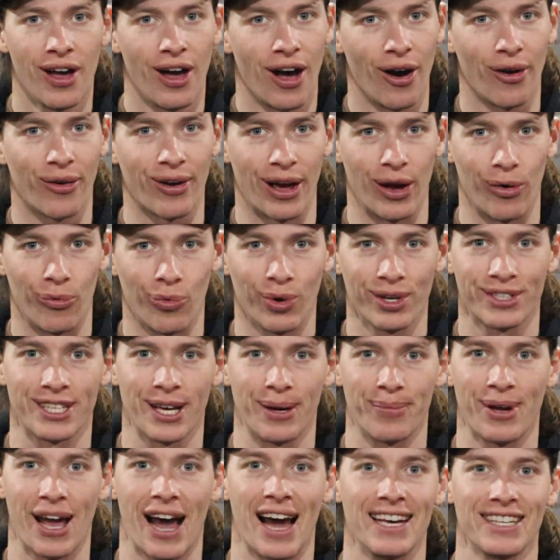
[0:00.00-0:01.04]
Okay, what's
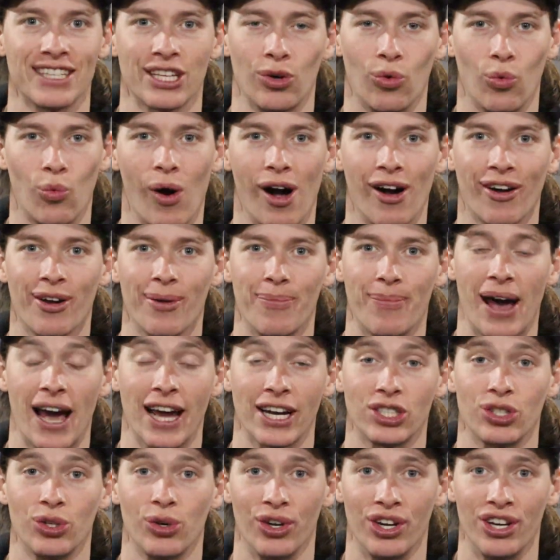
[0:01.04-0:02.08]
up guys, and welcome
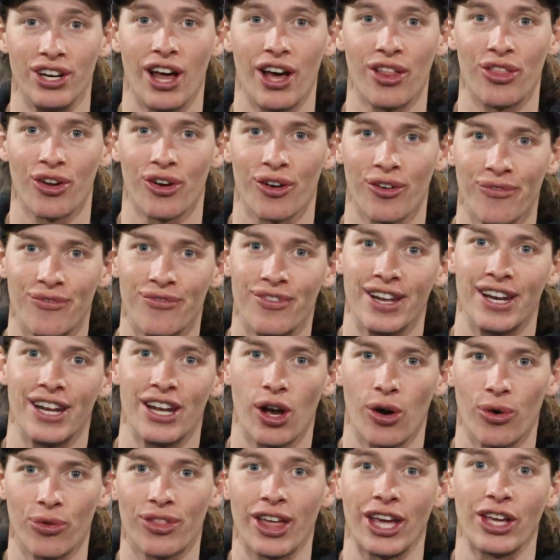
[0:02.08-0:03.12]
back to another
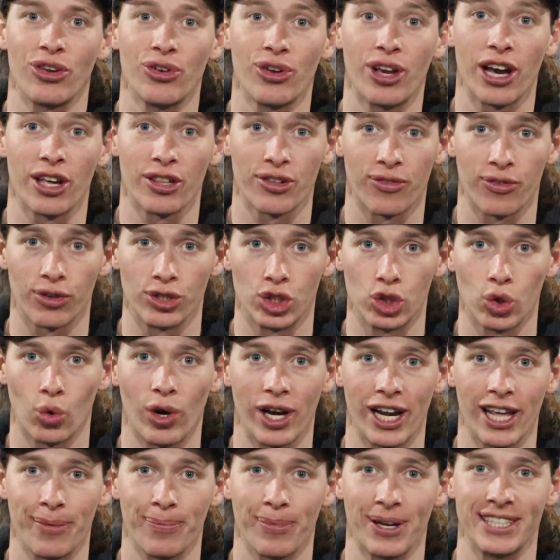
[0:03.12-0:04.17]
video. Thank you guys for
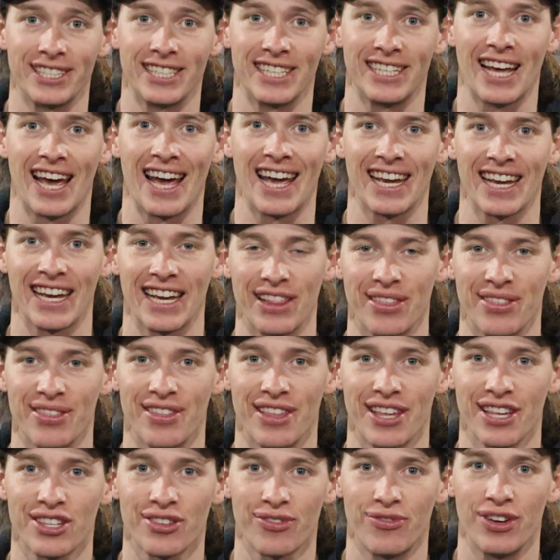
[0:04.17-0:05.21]
joining me today. In
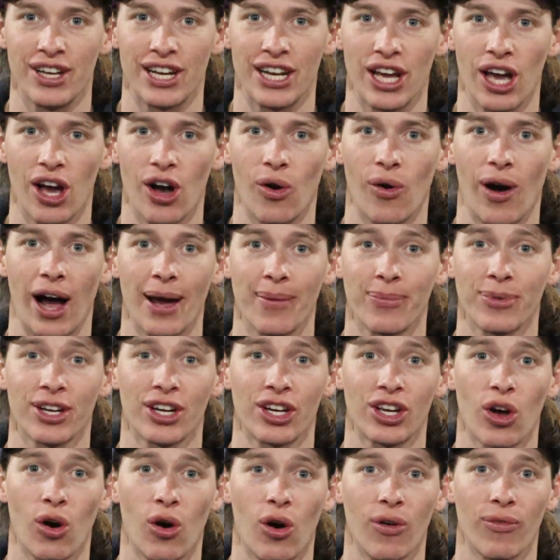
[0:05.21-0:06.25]
this video, I'm
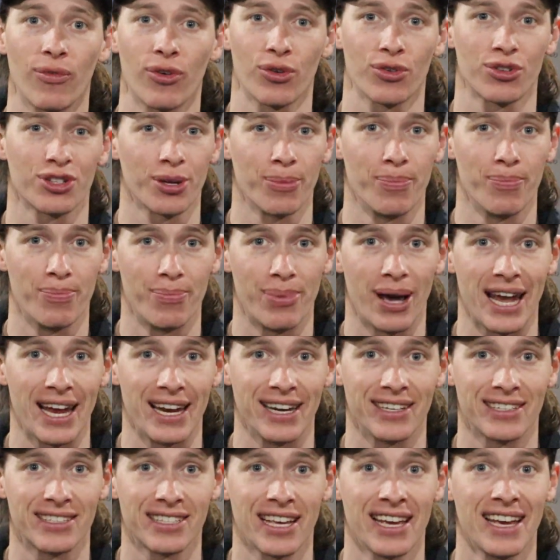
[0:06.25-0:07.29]
gonna go over some
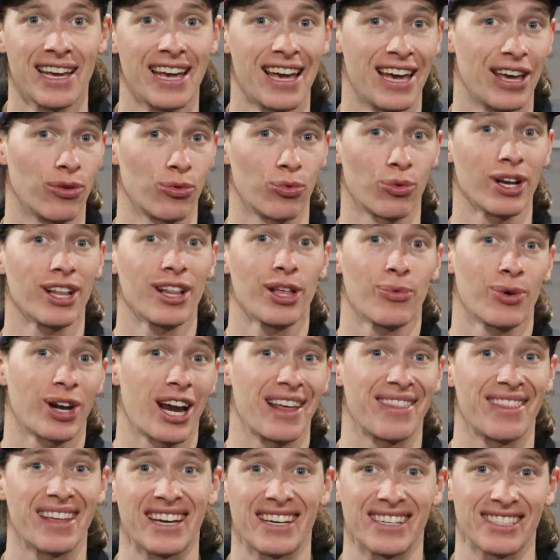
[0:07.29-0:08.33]
baits and really what
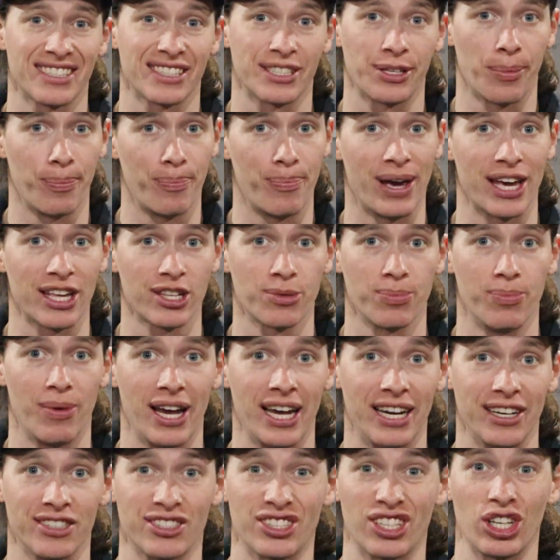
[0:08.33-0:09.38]
I think is the best
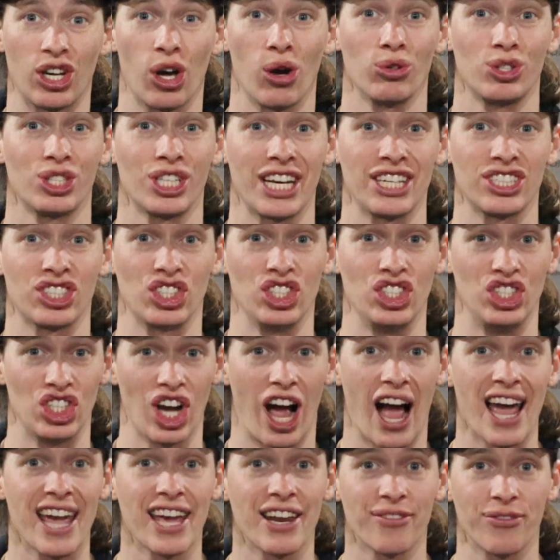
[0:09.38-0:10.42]
baits to go chase
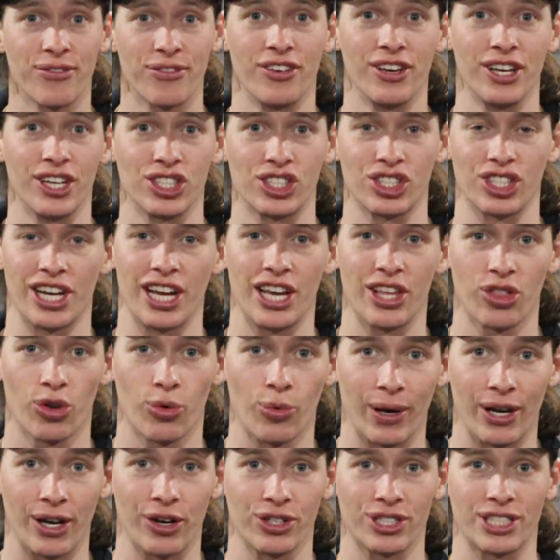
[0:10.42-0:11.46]
giant fish in the
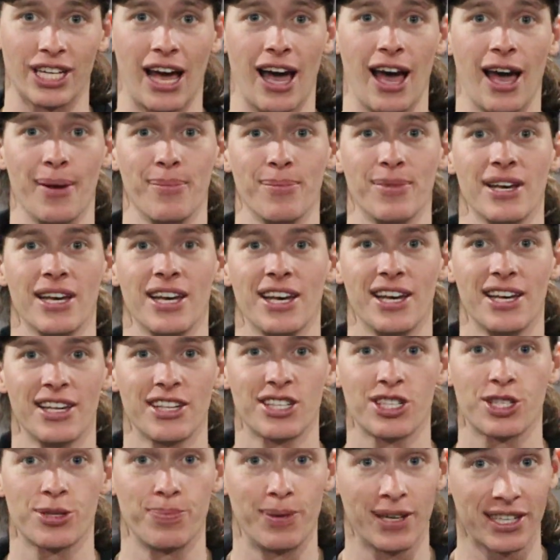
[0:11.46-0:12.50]
wintertime,
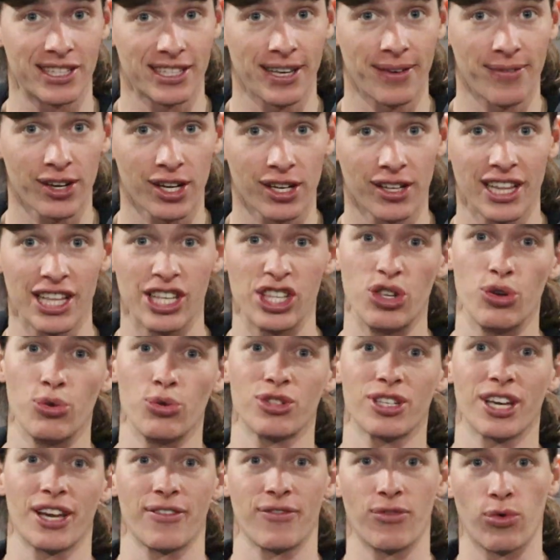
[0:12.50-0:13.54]
specifically
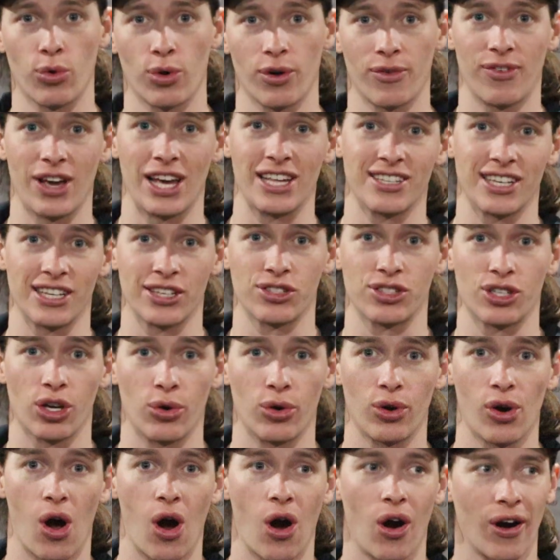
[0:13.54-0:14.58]
using forward-facing
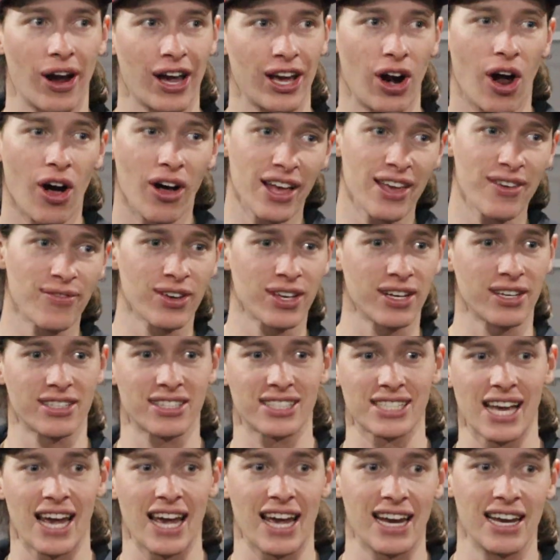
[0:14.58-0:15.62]
sonar. And I'll even
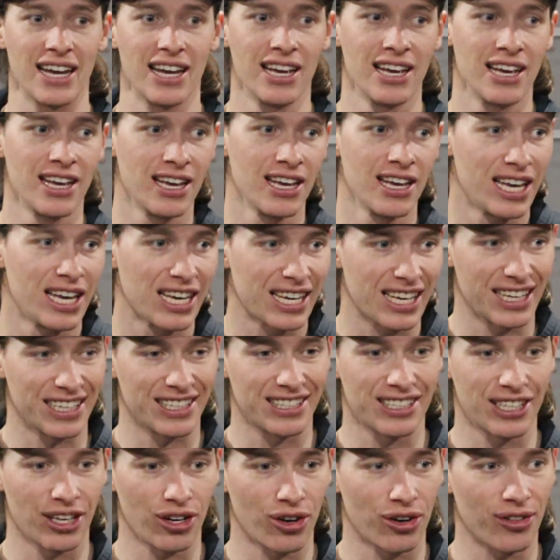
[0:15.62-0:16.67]
say,
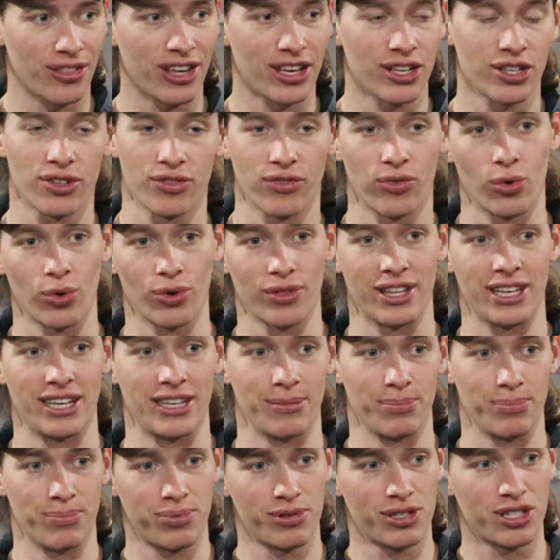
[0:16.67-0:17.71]
consider this for
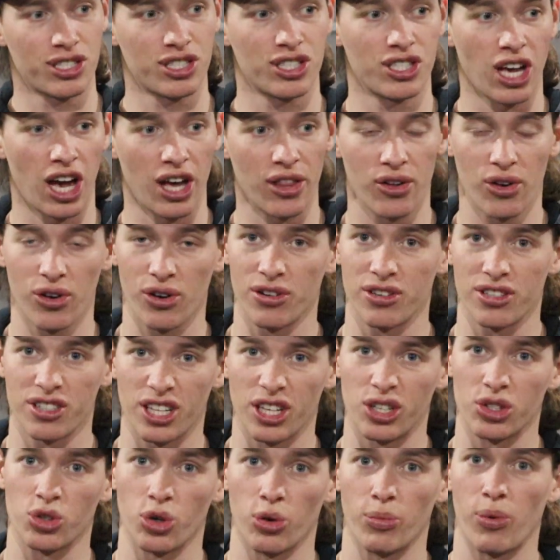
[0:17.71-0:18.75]
the southern
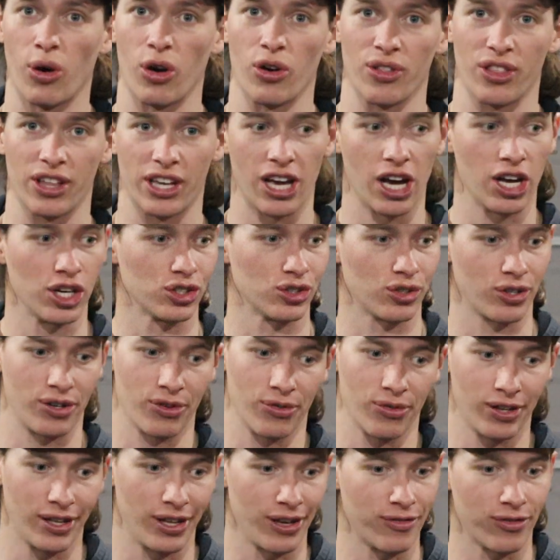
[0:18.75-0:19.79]
central part of the country,
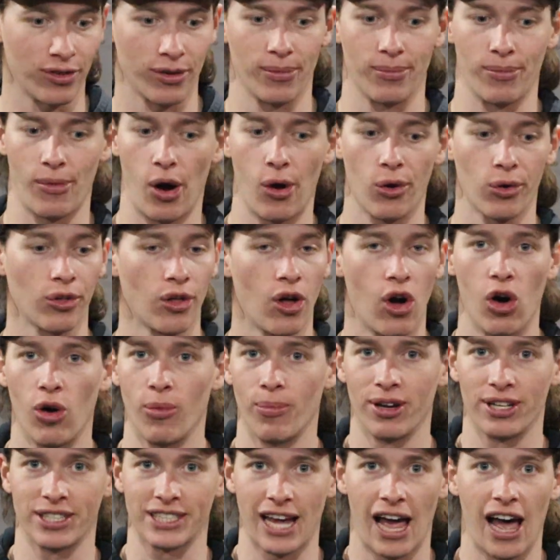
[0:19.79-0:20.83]
really from
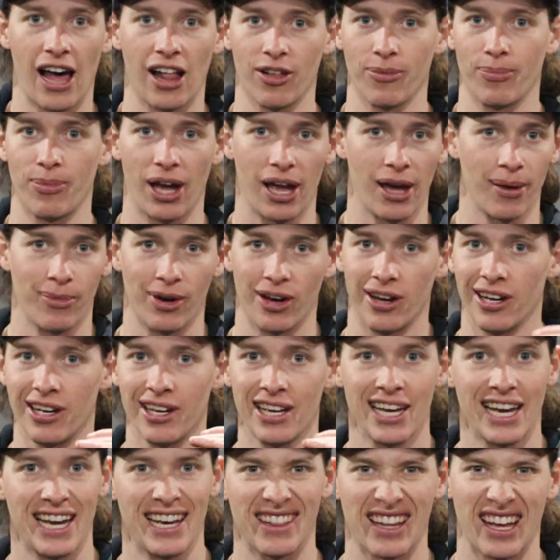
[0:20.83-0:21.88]
Oklahoma to Alabama
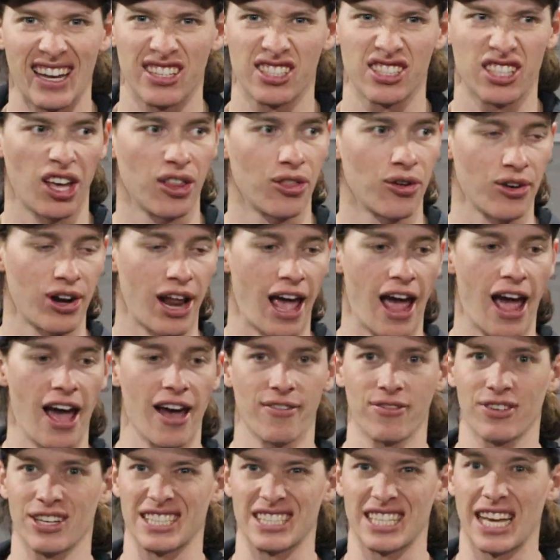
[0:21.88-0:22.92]
in that southern
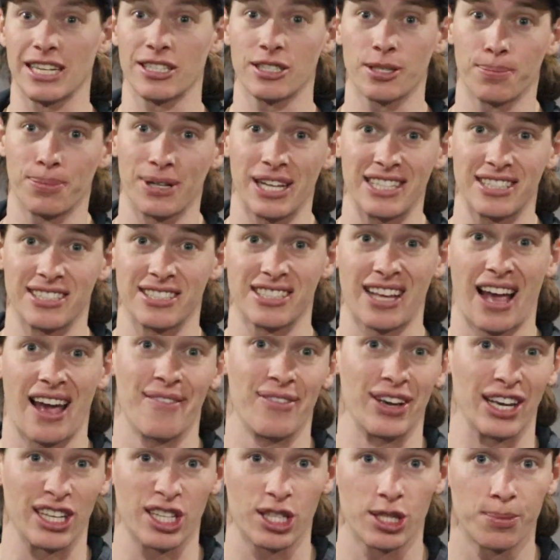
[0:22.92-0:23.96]
half, because that's the places
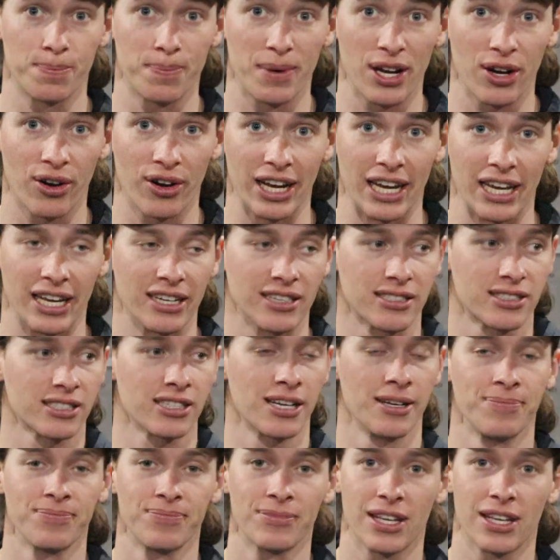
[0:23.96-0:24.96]
I've experienced.